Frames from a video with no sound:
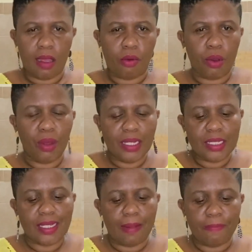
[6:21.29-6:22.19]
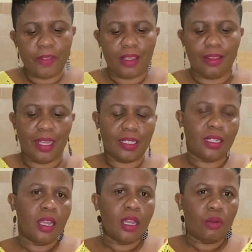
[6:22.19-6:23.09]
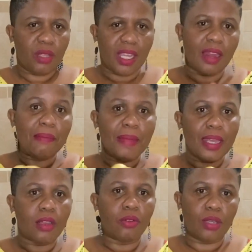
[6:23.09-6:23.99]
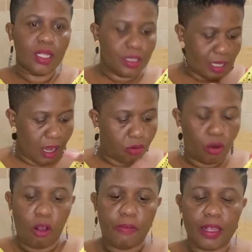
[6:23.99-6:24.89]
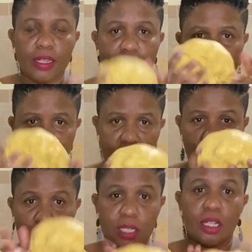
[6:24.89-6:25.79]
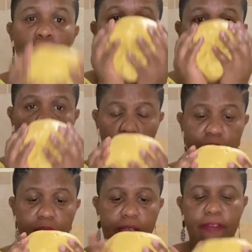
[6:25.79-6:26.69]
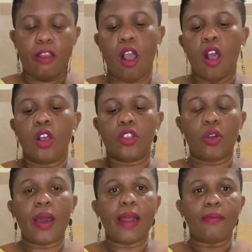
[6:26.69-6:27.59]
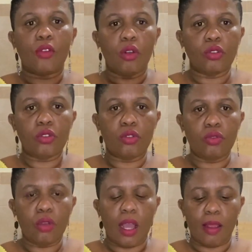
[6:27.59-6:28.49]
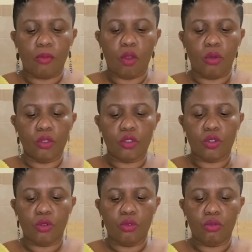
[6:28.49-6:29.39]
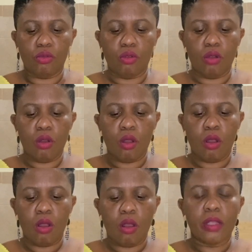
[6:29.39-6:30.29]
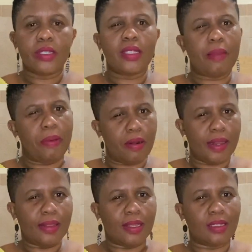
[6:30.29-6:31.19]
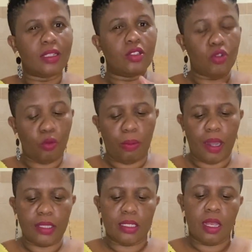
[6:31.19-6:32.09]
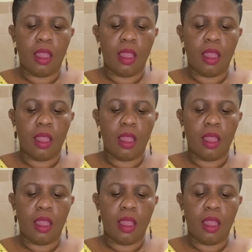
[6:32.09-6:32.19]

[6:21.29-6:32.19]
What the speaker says: We want something that we can make cookies out of, and this is what we have. So what I'm going to do, I'm going to separate this in two parts.